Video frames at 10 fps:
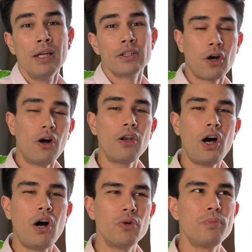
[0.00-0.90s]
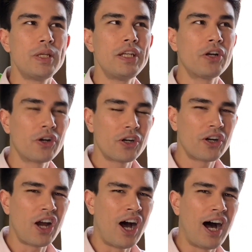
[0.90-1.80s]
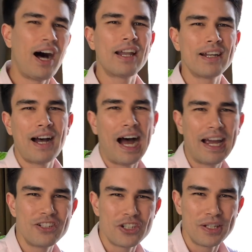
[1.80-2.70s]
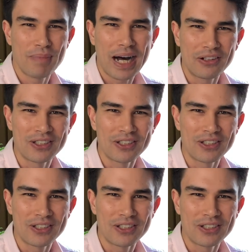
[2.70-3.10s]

Thonglor would be her hot IG model